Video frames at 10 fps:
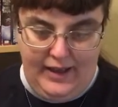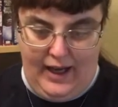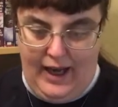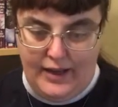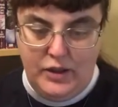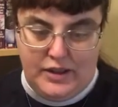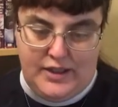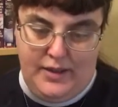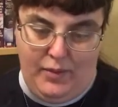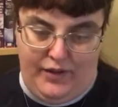I looked
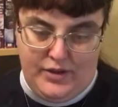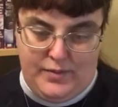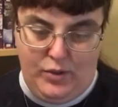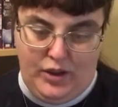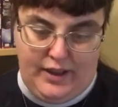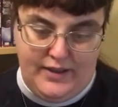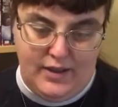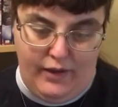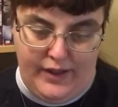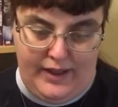in Mother's book and
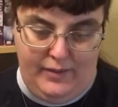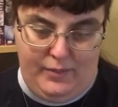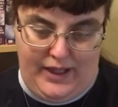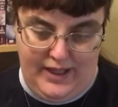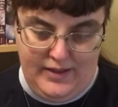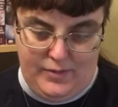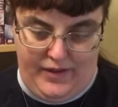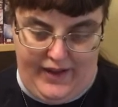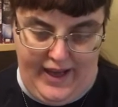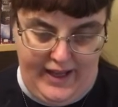saw that it begins with a
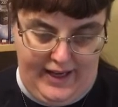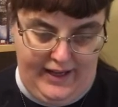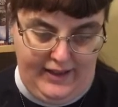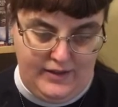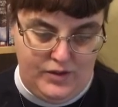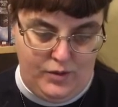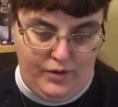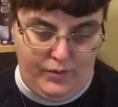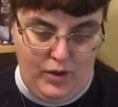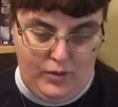headache and sore
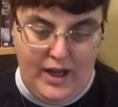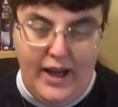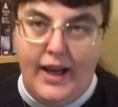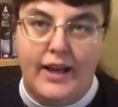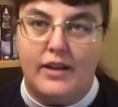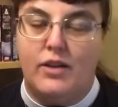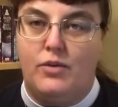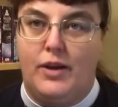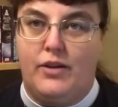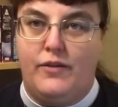throat and
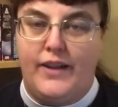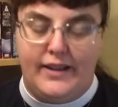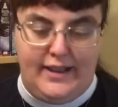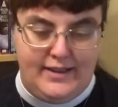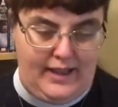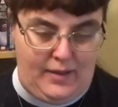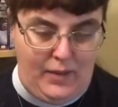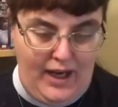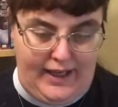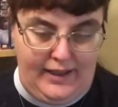queer feelings like
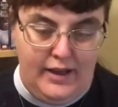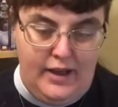mine,